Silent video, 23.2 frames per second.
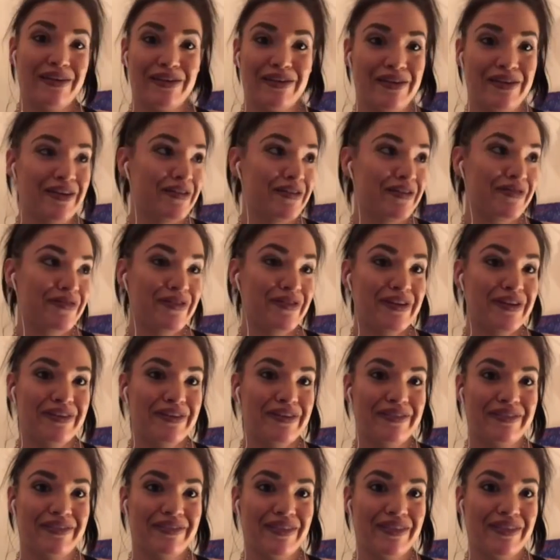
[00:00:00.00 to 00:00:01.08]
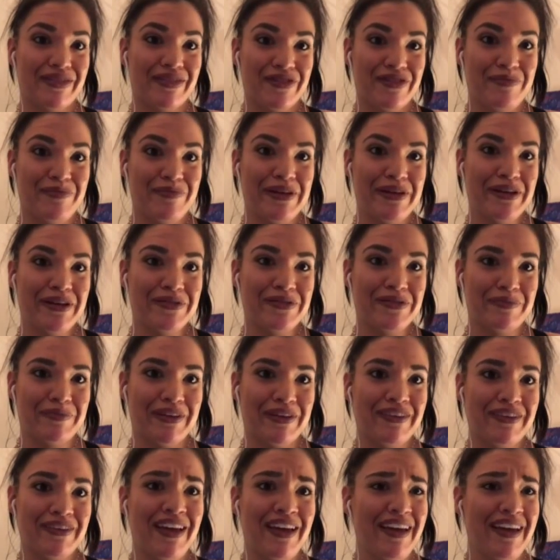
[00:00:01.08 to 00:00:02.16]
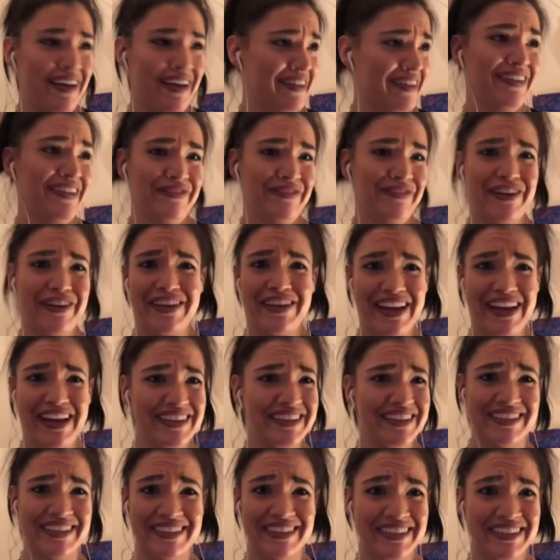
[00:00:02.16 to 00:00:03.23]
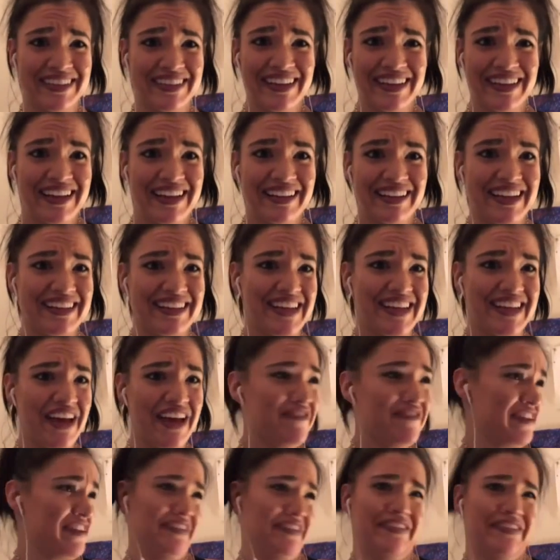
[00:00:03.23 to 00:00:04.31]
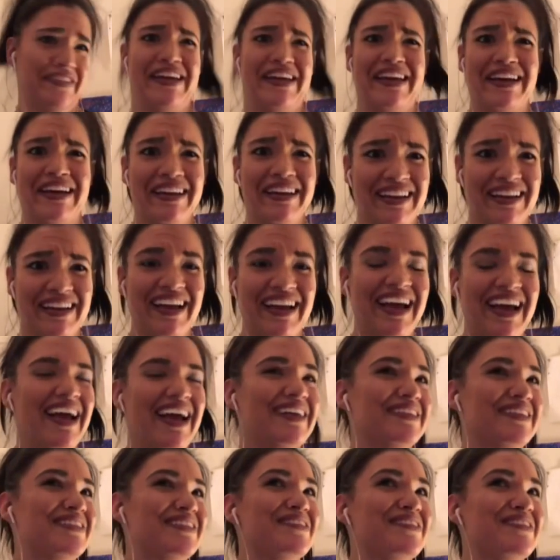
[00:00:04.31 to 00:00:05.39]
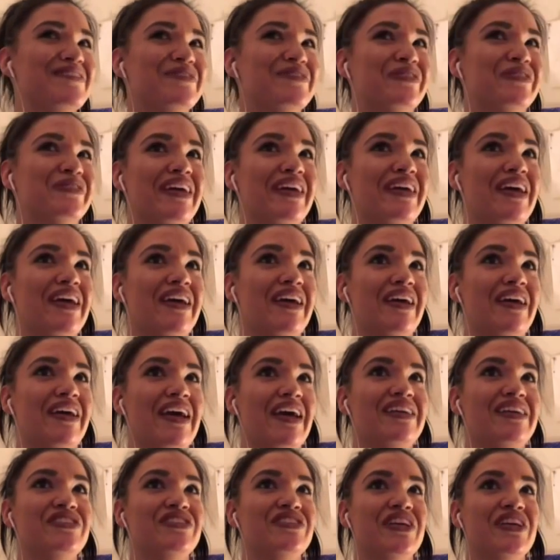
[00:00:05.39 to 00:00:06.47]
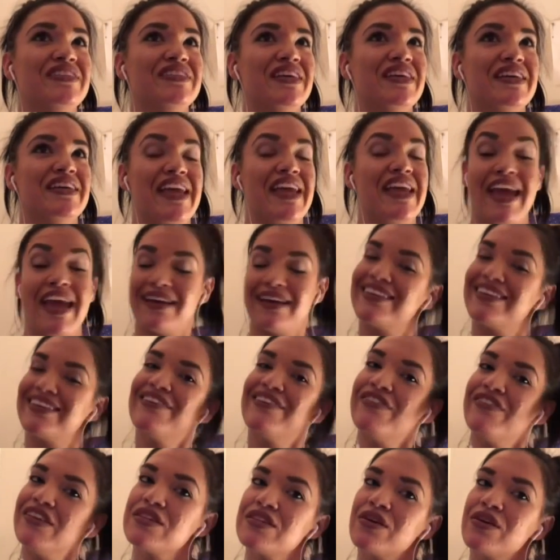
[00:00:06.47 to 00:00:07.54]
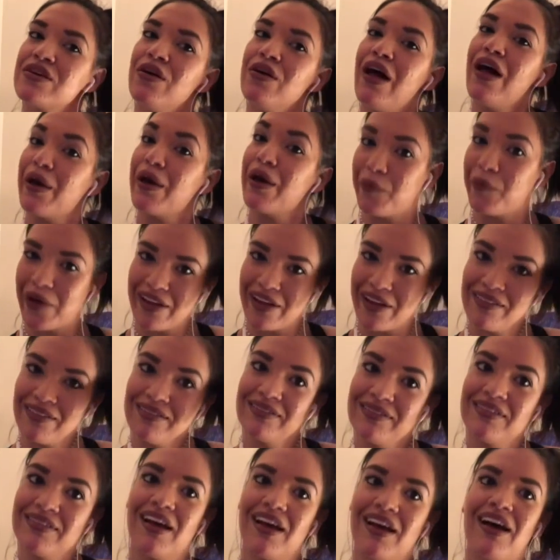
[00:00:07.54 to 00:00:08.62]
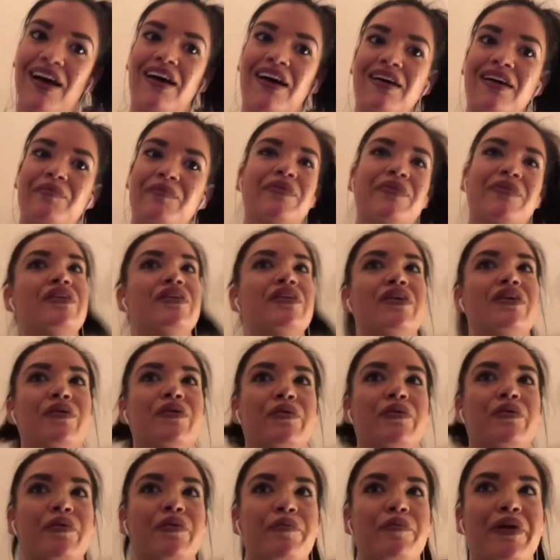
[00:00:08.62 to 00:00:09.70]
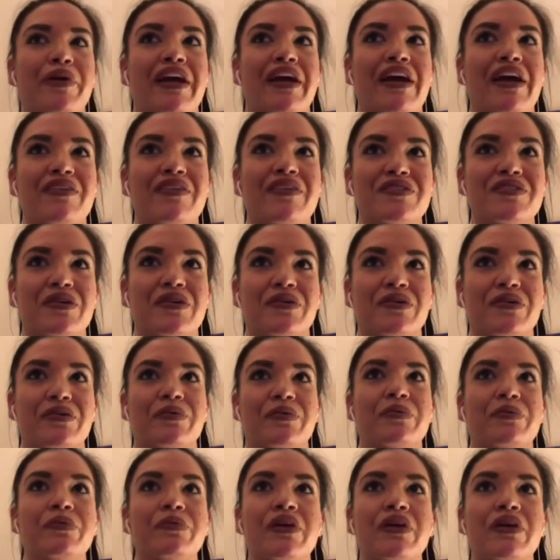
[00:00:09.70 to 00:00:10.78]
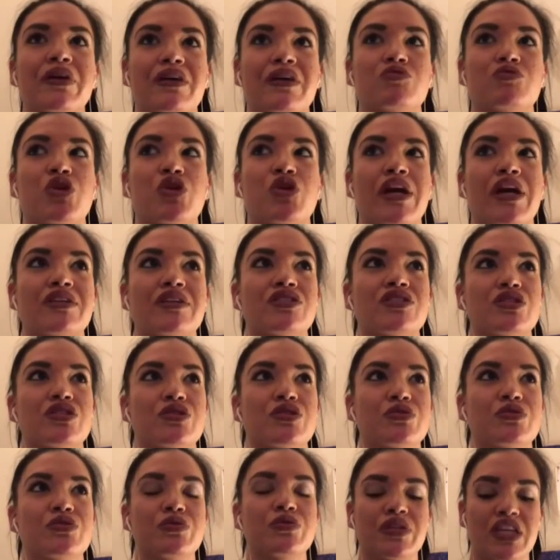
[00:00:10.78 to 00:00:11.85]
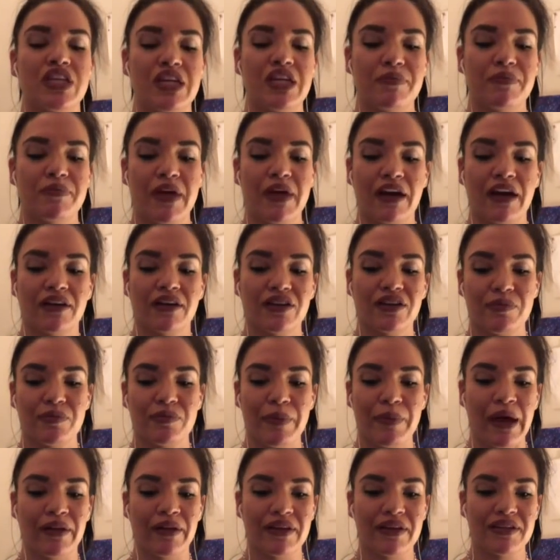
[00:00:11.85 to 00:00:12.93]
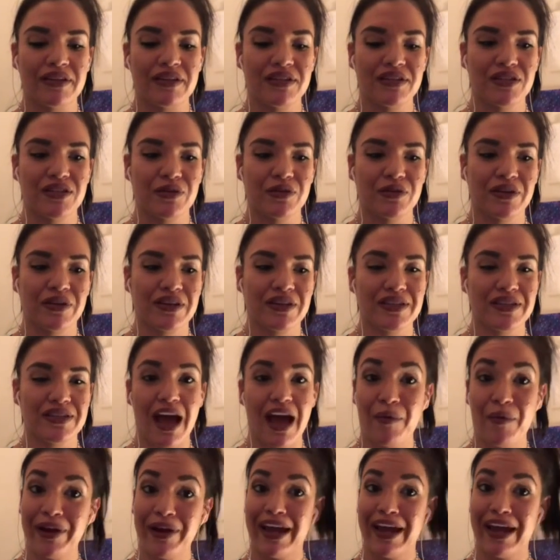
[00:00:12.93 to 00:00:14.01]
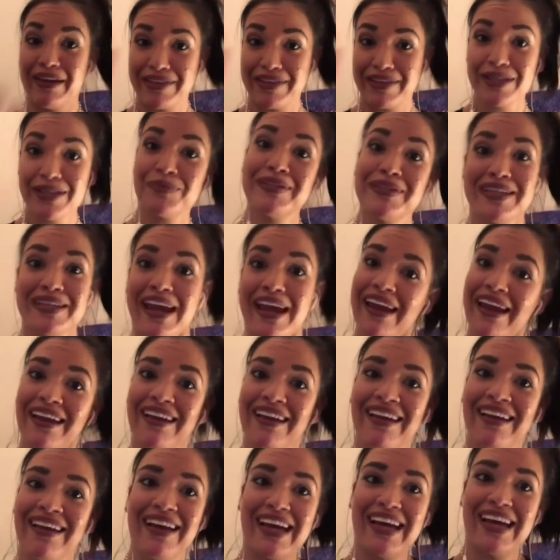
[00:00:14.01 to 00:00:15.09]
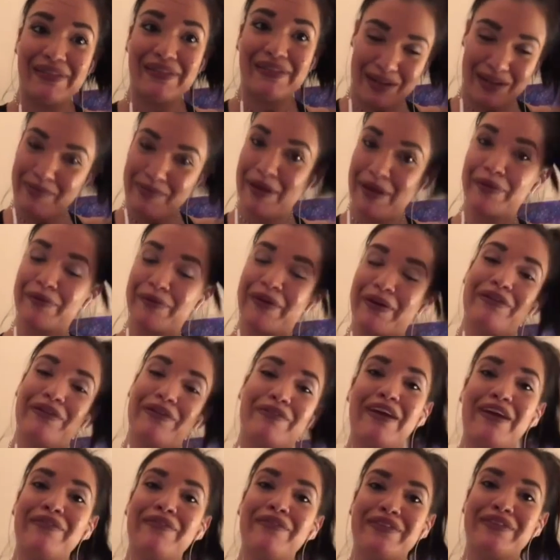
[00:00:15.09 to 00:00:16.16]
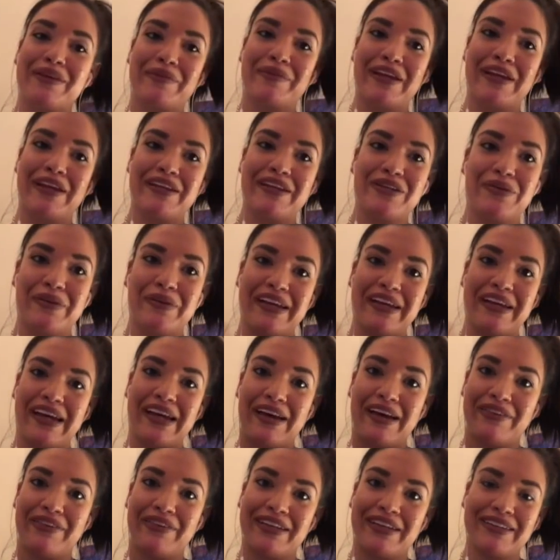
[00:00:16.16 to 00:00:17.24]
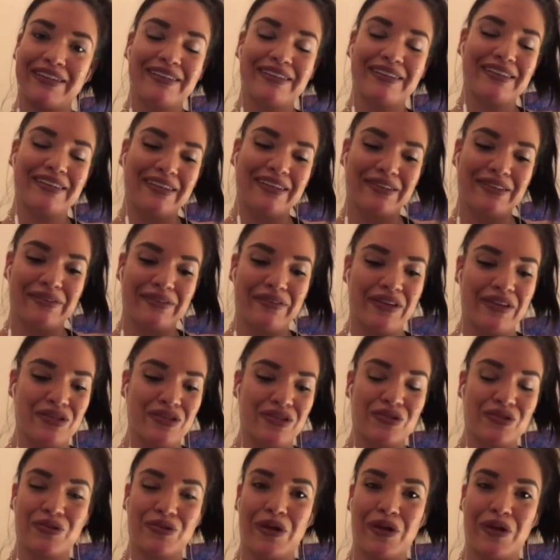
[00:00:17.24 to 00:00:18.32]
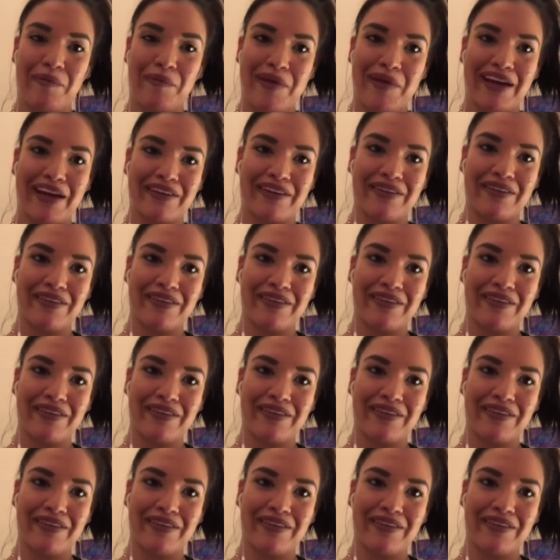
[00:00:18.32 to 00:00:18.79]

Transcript: you hit your three amigos?" I'm like, "Fuck yes!" Like, definitely. And so, any chance I can get physical, I will. You know, but I also am trying to keep that good balance, because I want to have kids one day. And I want to be able to run around with them, and I don't want to have a, you know, a screwed up neck.